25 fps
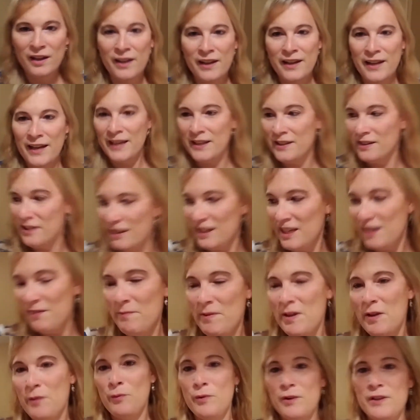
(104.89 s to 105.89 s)
and leave
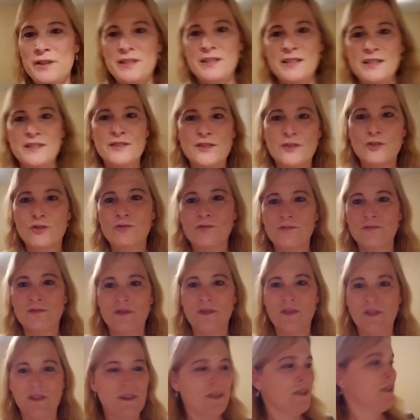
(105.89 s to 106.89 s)
me with these
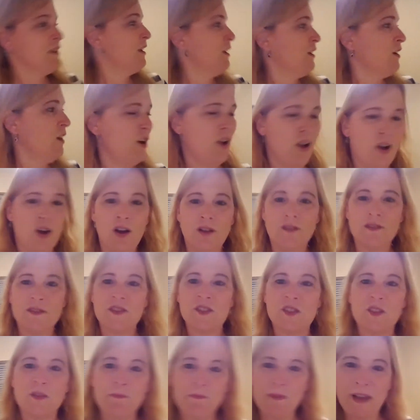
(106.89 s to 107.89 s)

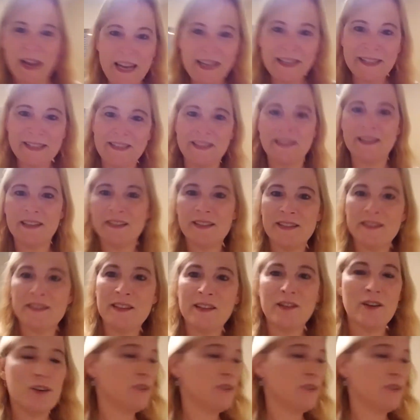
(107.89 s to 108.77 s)
spaces that are